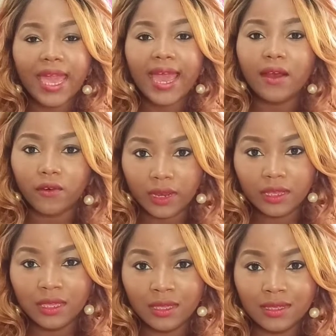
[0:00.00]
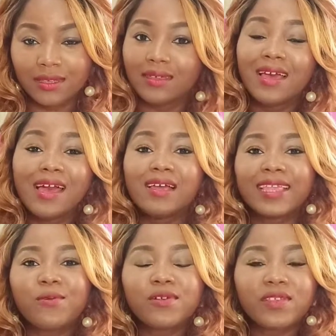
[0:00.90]
caring.
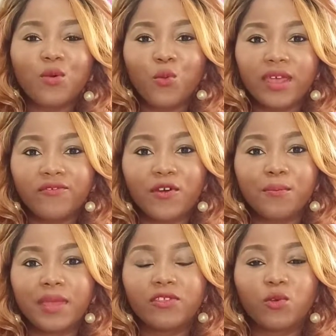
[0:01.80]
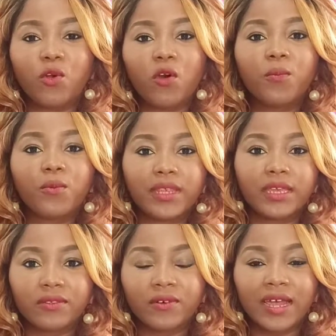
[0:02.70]
That was a way for me to cope with
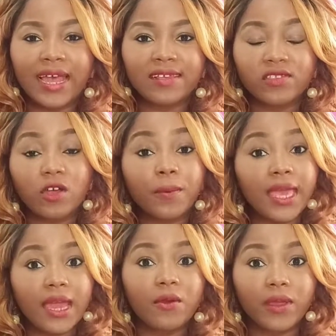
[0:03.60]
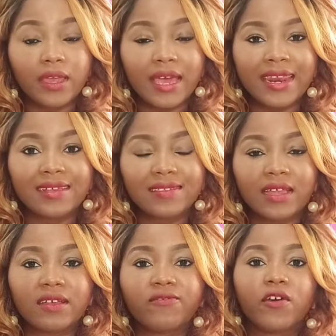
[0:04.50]
it, right? I stopped caring and I
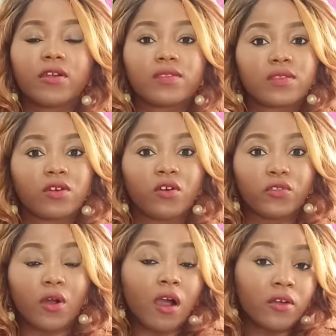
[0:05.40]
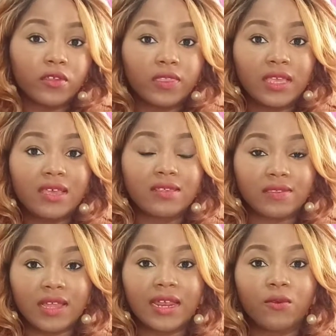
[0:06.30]
started focusing on the other things
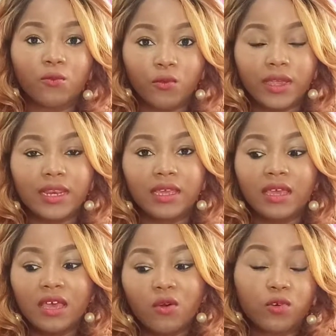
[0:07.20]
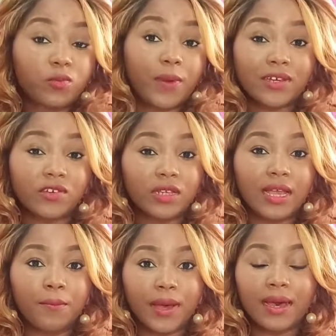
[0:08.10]
that I really was passionate
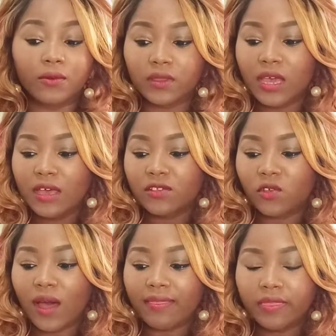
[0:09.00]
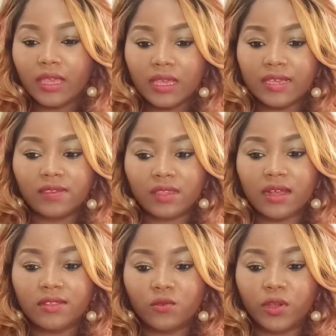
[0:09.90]
about. So I think it
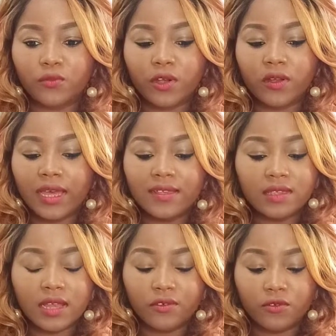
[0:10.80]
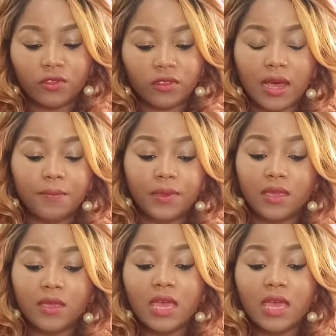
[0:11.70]
starts with recognizing that you're not happy.